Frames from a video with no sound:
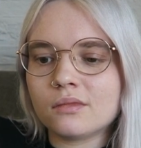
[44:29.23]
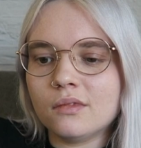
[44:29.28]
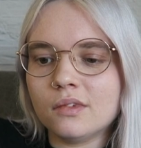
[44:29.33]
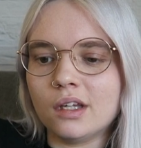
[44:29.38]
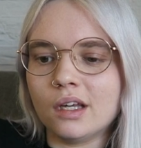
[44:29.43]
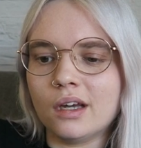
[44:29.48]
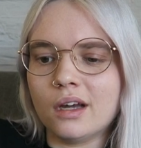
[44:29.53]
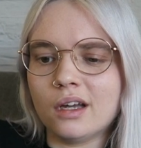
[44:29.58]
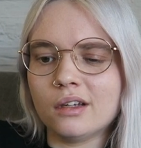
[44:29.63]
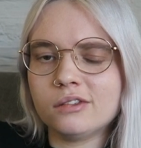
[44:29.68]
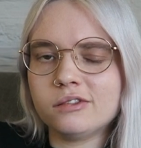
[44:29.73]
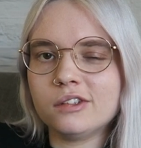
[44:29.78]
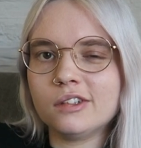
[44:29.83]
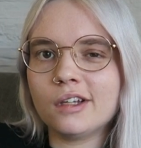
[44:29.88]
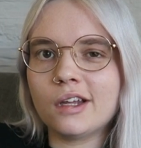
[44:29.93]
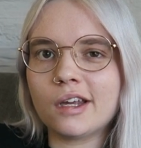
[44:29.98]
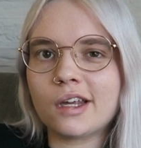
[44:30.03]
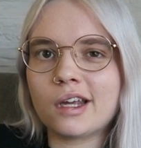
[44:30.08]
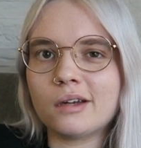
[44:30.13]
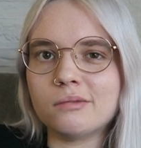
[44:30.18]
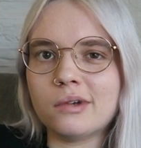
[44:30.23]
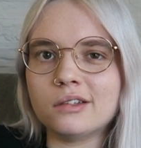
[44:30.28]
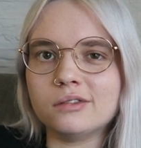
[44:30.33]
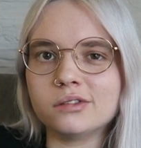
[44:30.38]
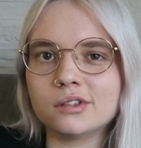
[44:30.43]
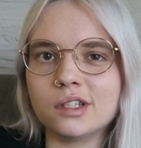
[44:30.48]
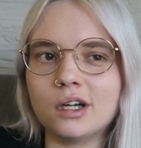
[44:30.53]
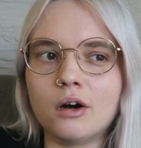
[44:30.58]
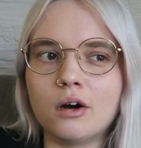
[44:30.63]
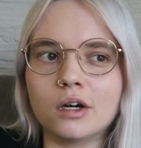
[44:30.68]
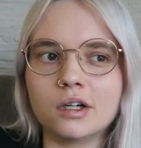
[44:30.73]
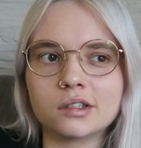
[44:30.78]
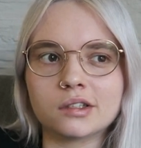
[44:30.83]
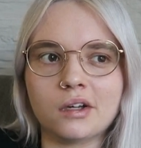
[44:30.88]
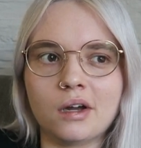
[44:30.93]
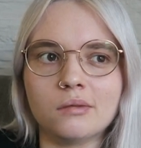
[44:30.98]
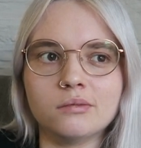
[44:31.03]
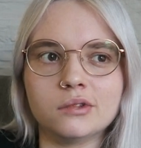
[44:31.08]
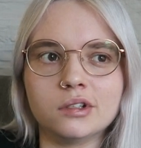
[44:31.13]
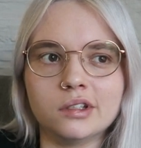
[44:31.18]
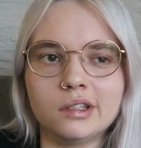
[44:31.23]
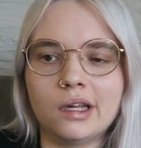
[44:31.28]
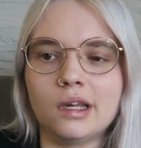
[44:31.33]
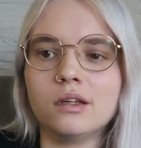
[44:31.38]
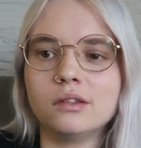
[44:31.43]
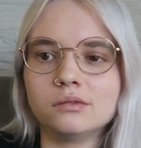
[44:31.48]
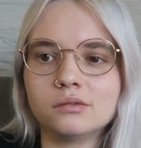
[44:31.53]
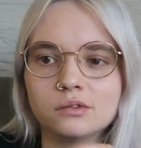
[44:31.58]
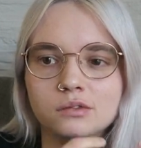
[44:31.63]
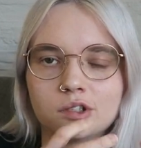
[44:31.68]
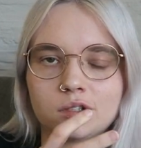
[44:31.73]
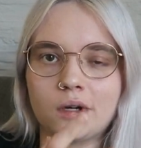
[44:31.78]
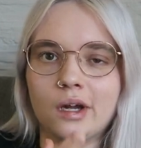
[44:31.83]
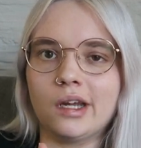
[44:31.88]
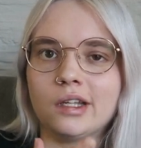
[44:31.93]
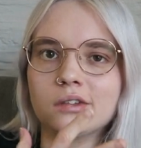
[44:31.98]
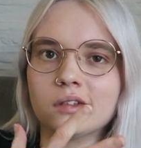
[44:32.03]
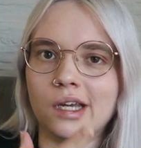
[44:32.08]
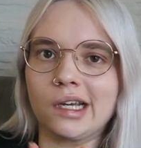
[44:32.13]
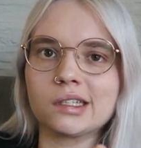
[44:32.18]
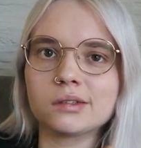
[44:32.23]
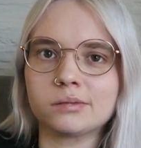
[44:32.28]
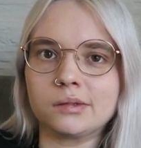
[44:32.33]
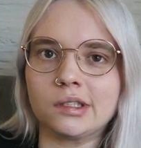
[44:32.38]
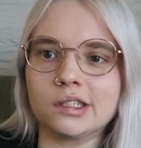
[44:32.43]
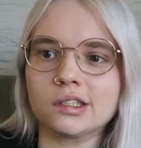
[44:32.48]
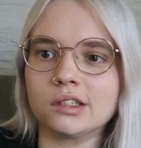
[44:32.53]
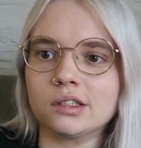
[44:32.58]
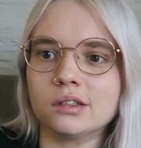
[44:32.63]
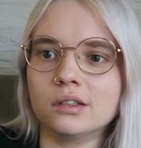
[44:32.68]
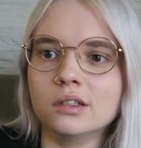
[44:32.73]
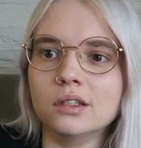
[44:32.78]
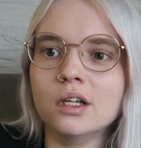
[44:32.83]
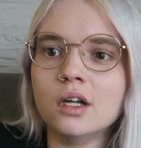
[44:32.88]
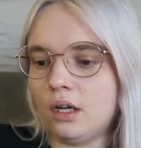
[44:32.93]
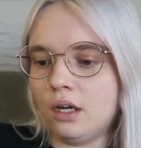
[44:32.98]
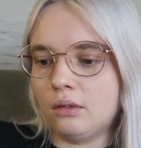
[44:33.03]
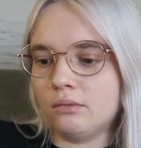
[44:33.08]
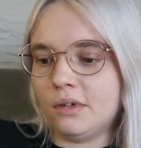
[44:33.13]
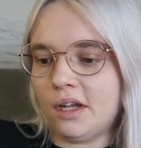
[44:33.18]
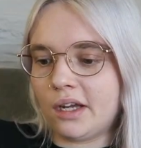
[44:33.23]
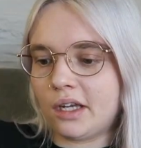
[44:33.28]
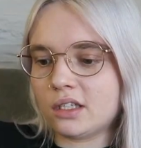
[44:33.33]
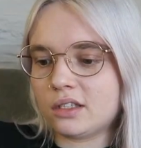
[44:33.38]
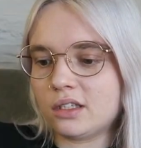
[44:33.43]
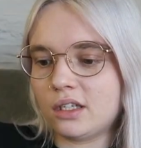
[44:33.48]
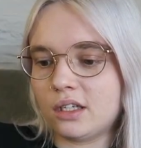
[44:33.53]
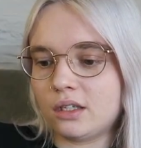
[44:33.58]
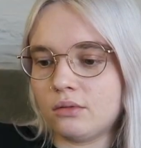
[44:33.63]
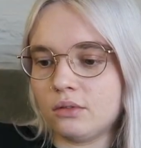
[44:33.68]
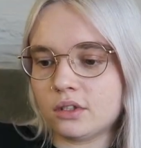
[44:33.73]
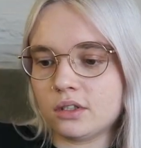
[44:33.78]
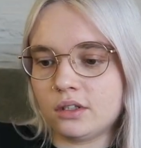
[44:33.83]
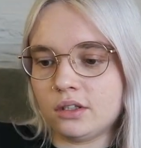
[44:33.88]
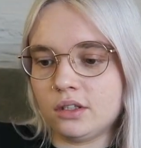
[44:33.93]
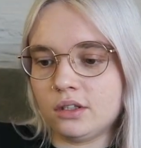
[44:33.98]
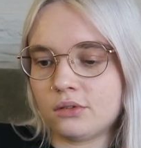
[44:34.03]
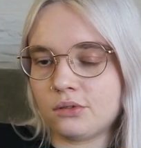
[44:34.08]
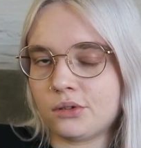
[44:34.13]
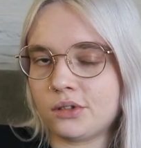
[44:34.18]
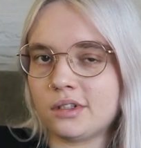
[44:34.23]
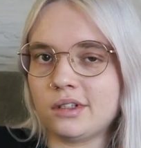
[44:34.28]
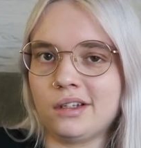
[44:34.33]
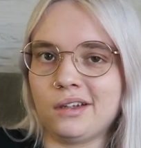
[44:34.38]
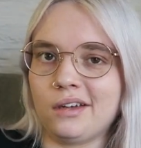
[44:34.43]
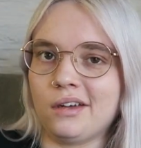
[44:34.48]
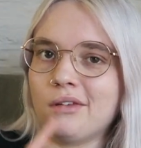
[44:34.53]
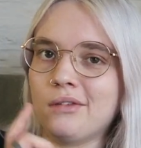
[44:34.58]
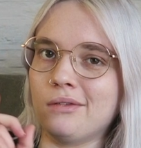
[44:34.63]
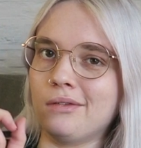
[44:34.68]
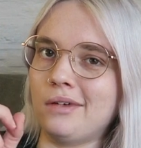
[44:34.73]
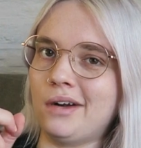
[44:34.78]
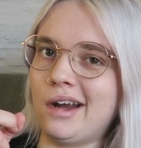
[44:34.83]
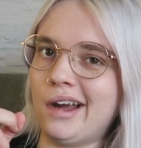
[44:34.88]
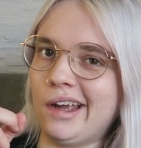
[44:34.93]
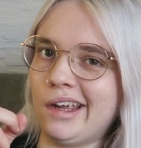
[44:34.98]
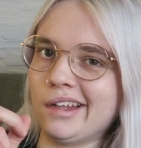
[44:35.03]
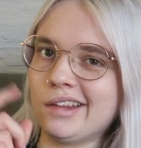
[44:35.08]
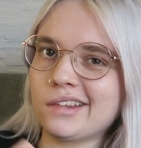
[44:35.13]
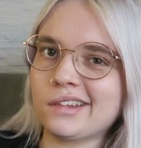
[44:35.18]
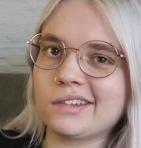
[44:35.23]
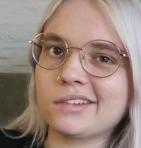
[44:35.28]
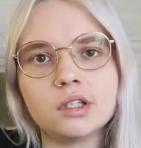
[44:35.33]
Yeah, I feel like I'm having a hard time today trying to express it all. Like I said, it was an interesting ride.